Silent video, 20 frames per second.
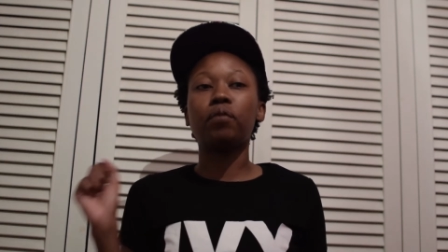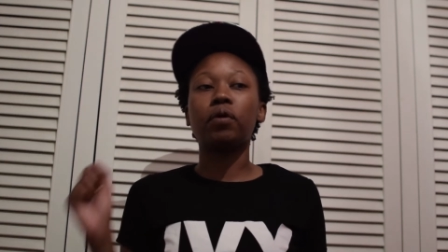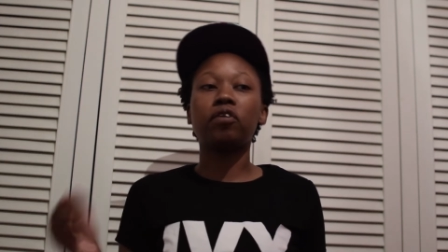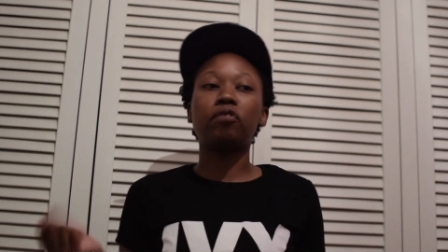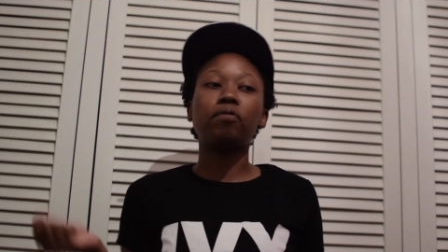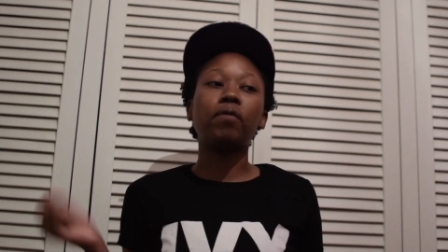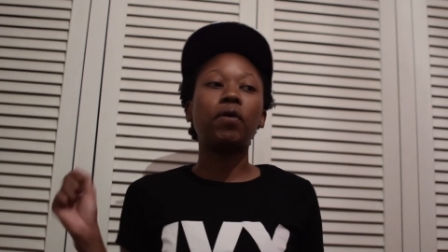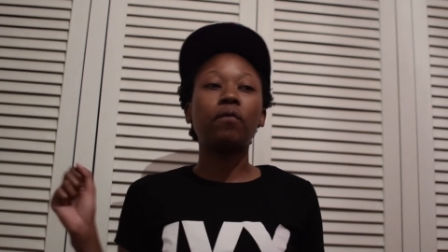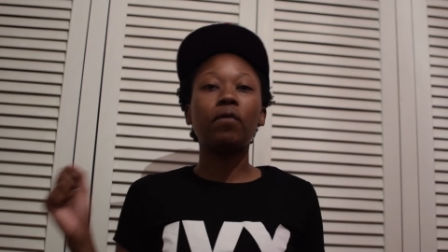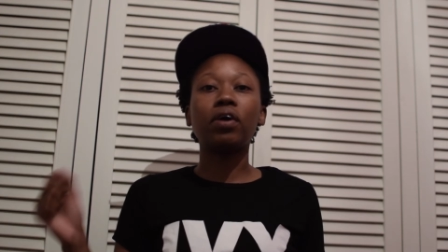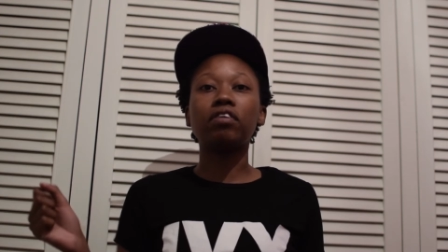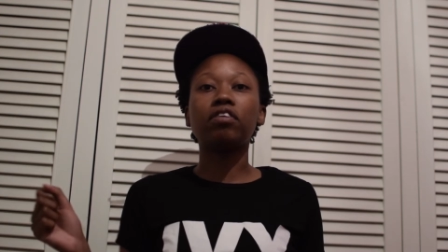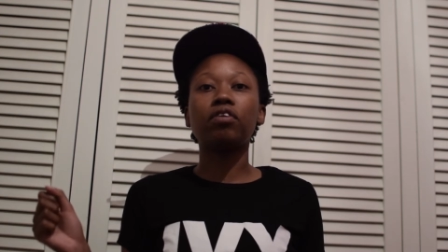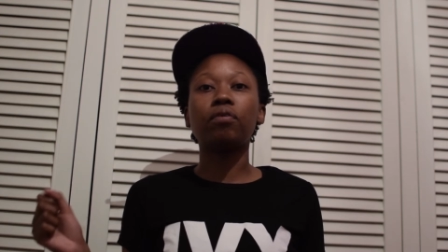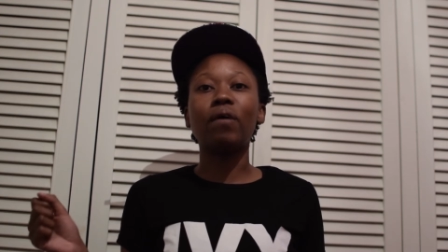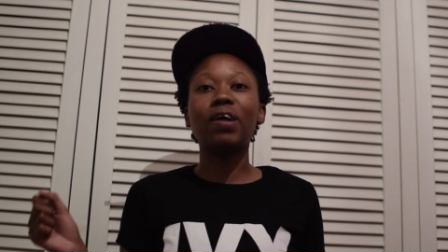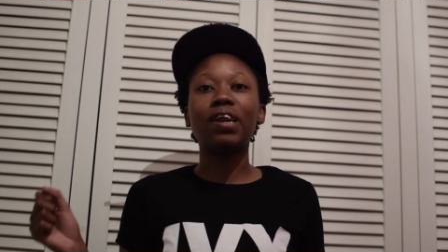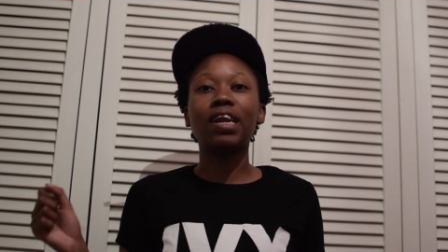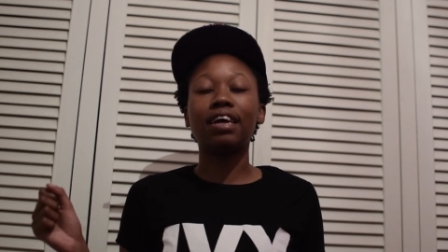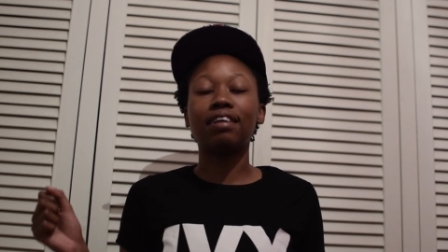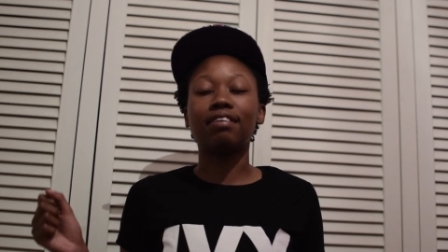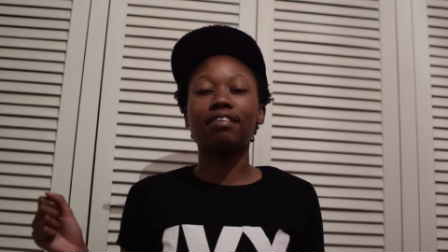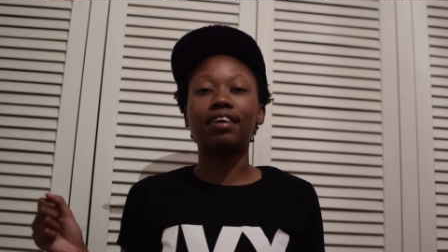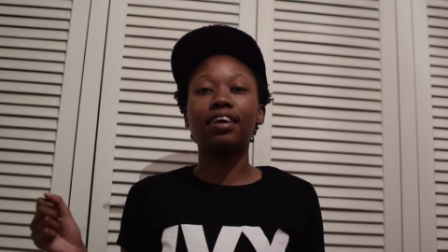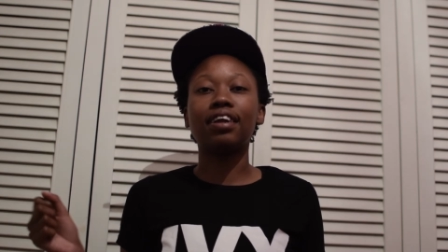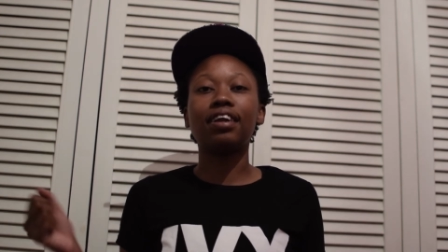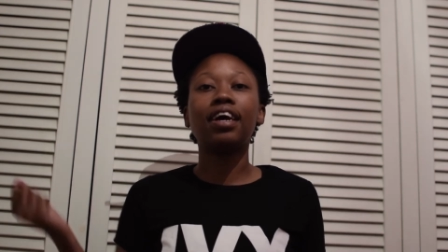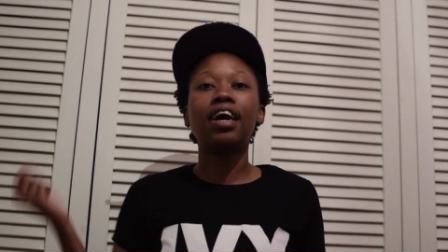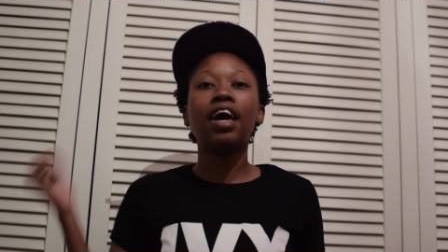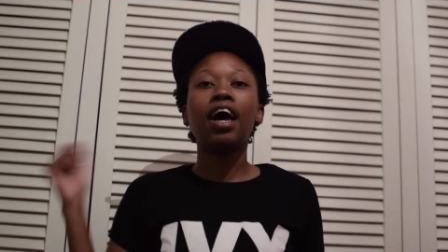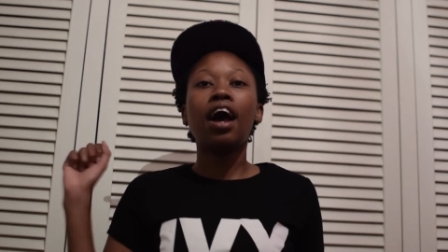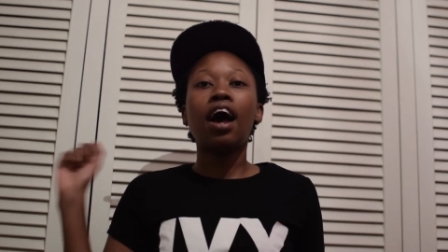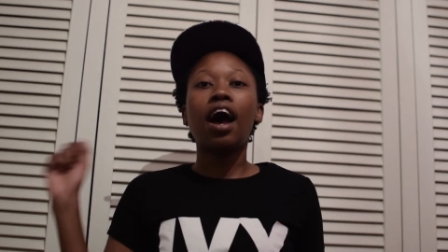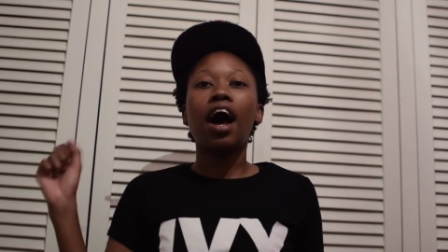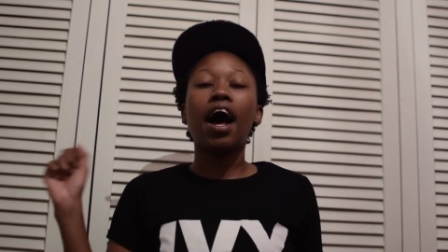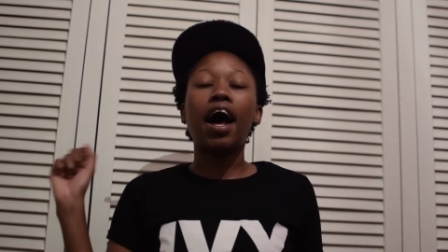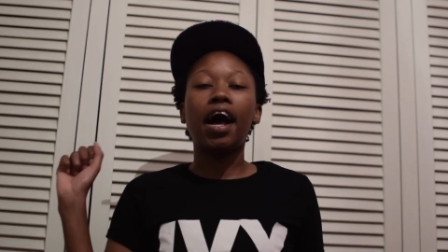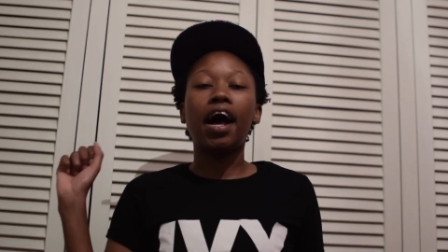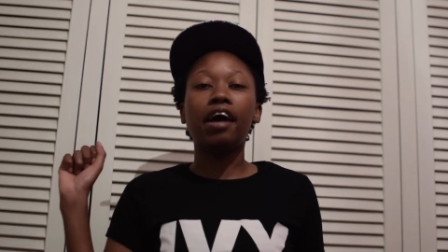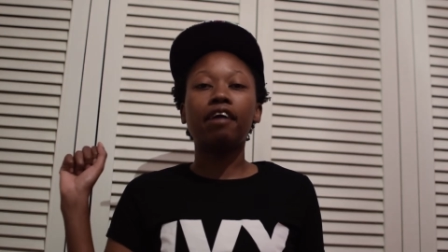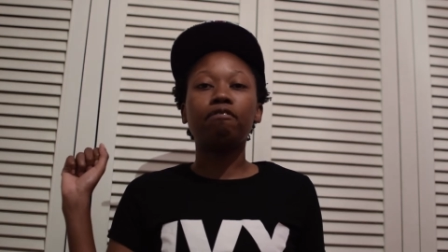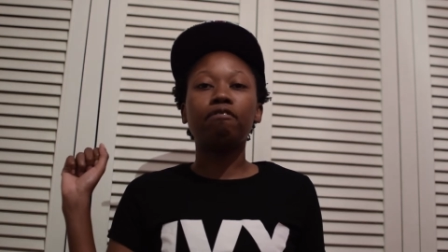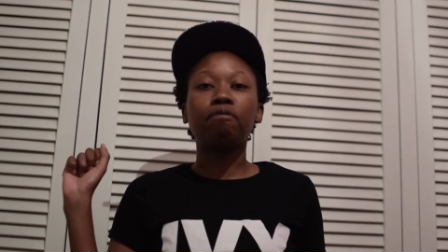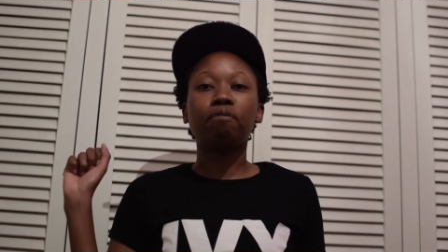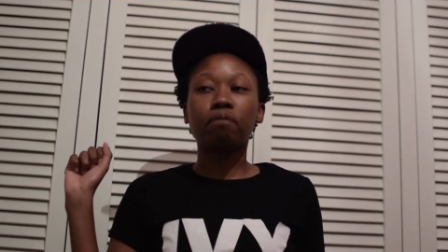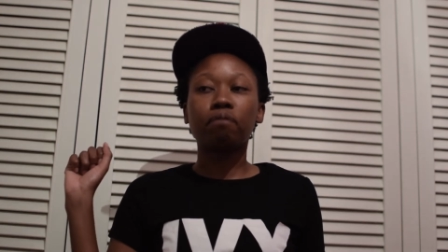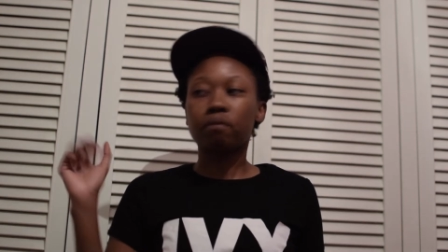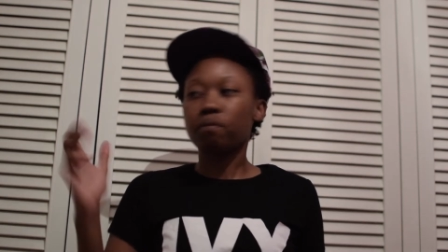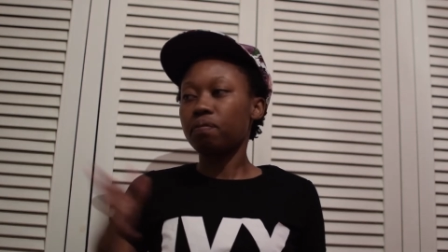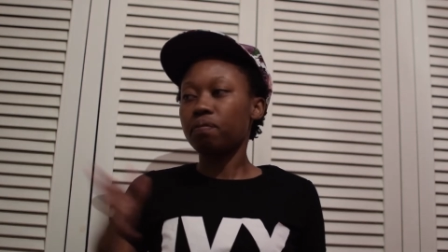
booked my one to one lesson um,